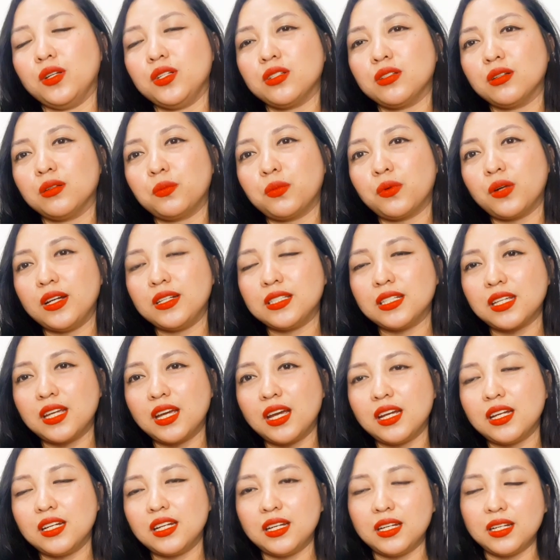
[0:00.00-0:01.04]
Original price
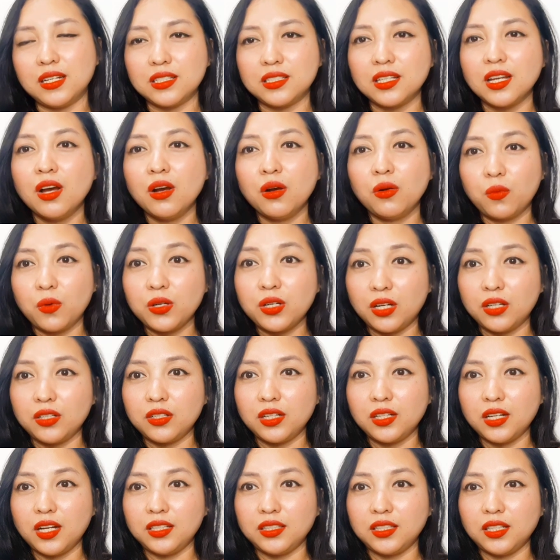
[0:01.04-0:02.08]
again is
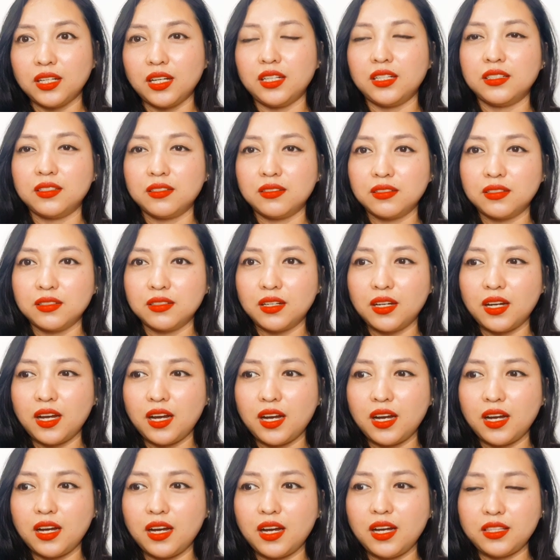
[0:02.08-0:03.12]
$199.
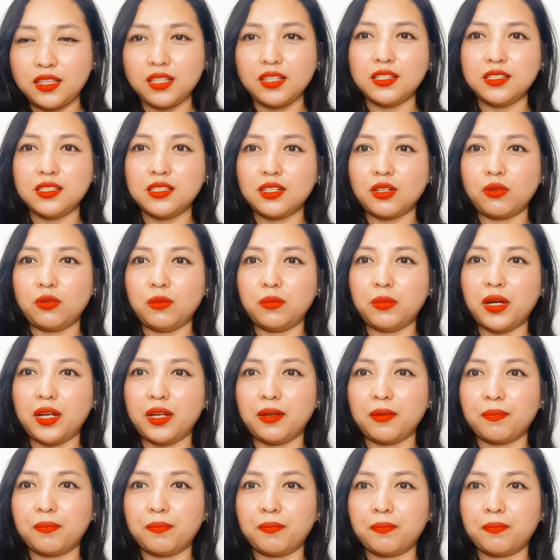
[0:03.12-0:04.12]
I think this is a good buy.